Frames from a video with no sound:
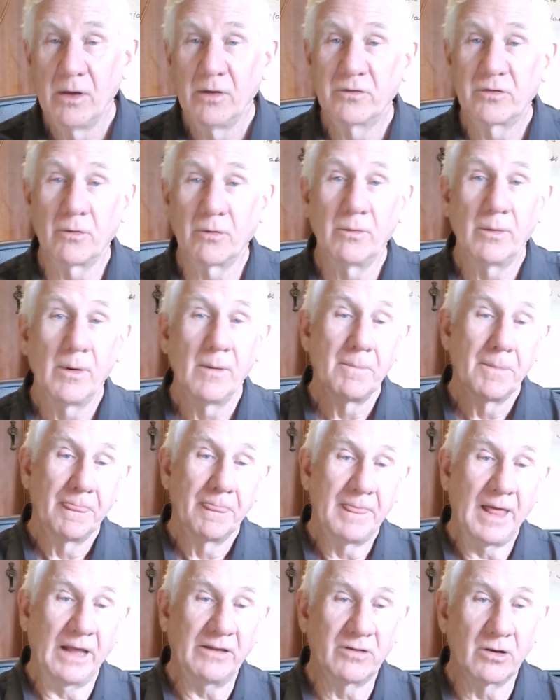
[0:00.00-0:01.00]
So
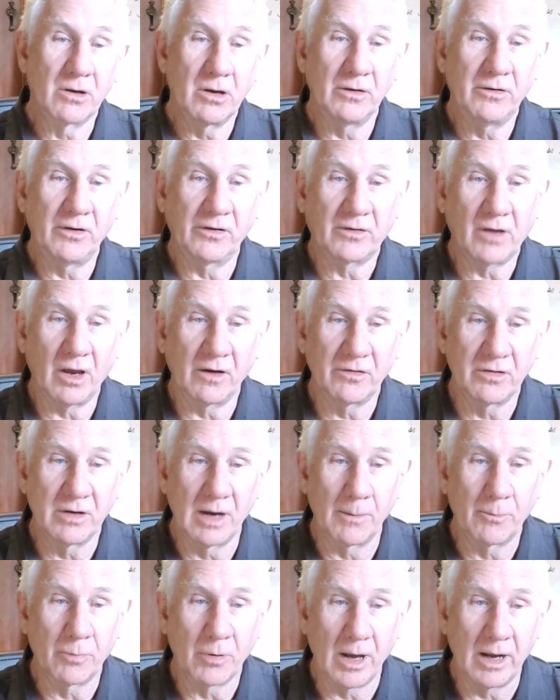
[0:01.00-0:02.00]
that's a good discussion
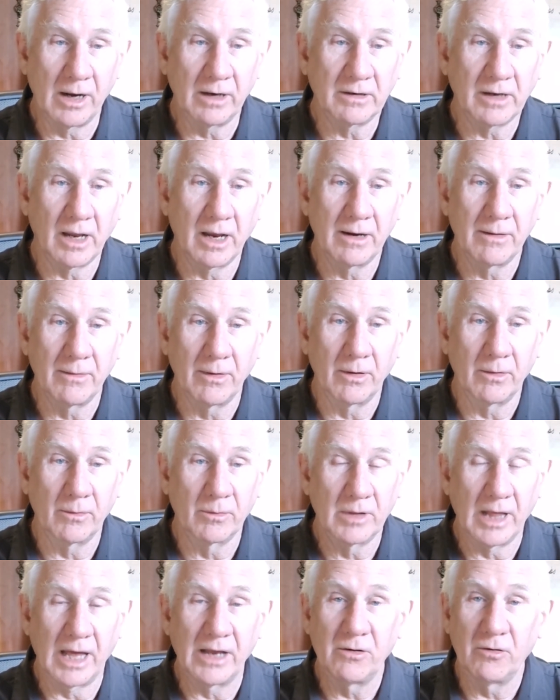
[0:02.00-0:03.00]
on product.
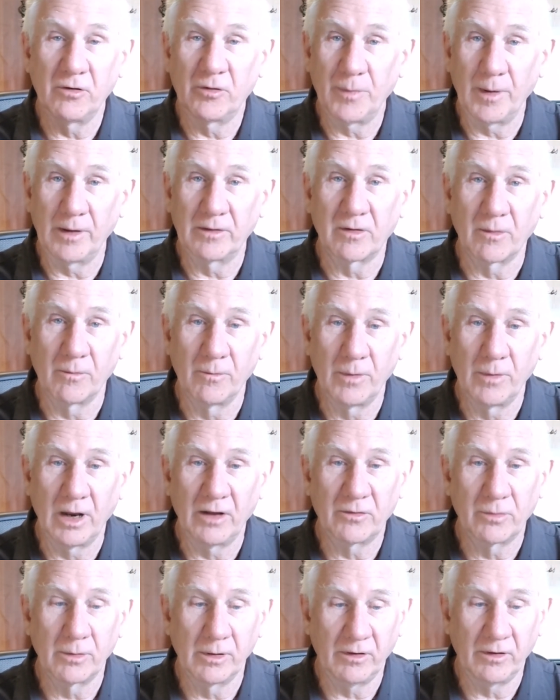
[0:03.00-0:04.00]
I'm glad you spent some
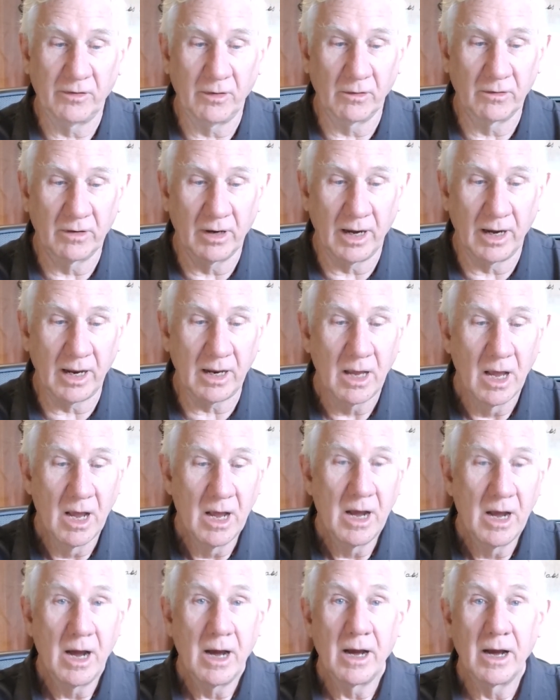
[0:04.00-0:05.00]
minutes with us here today.
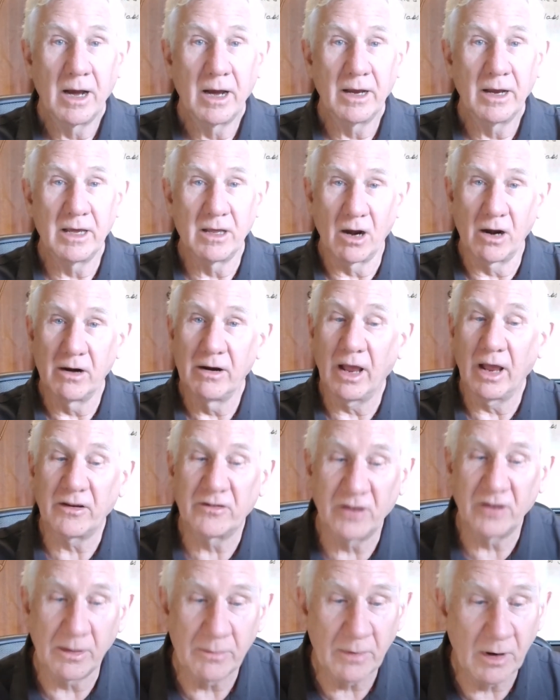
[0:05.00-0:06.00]
In our next
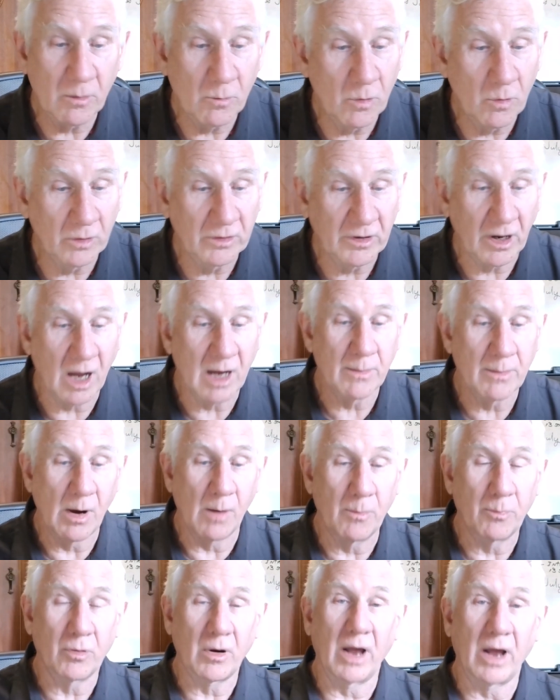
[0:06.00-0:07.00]
segment, we'll talk
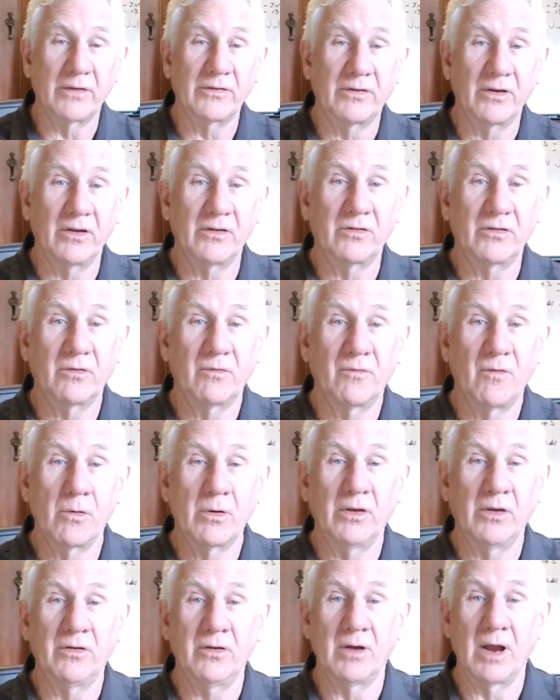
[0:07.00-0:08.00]
about process,
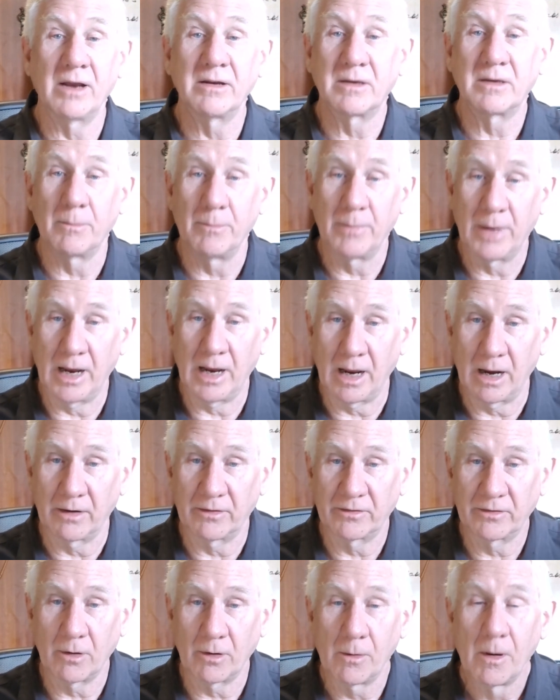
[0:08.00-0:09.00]
focusing on
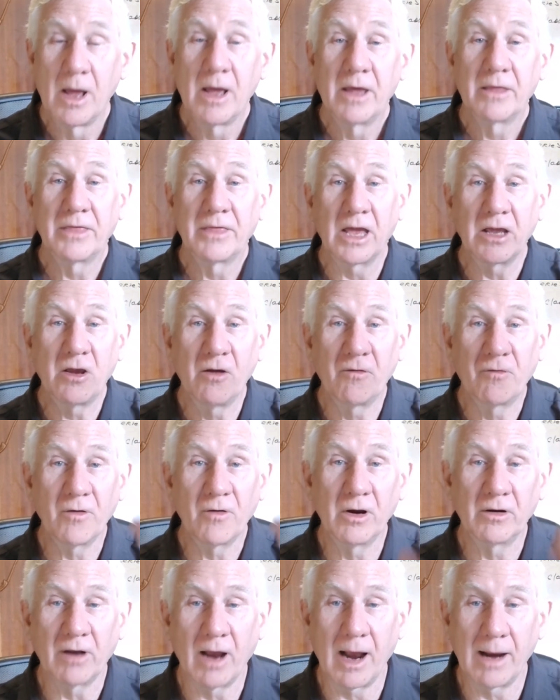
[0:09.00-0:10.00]
demand. So thank you for
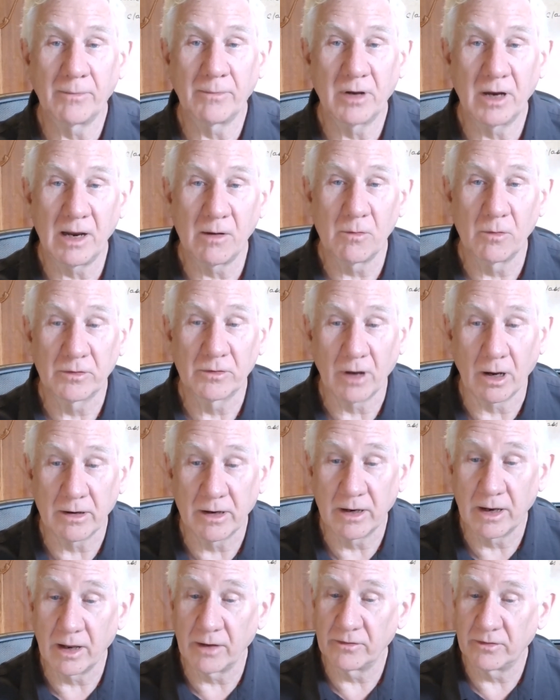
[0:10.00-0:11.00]
your time today, and we'll
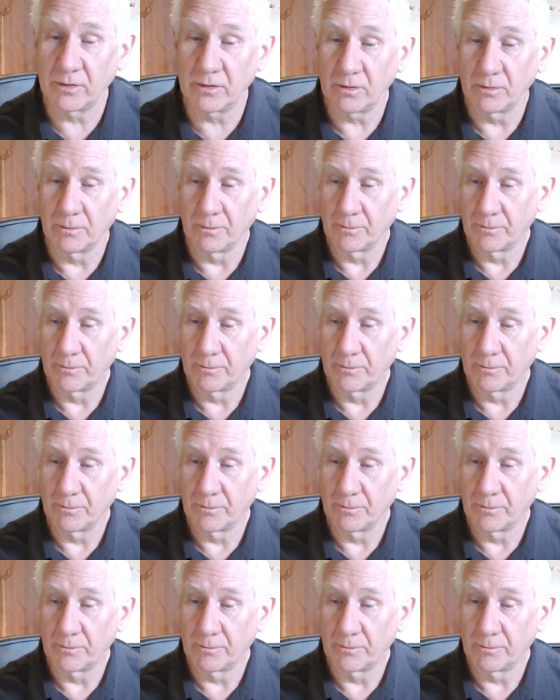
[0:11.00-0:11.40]
talk again soon.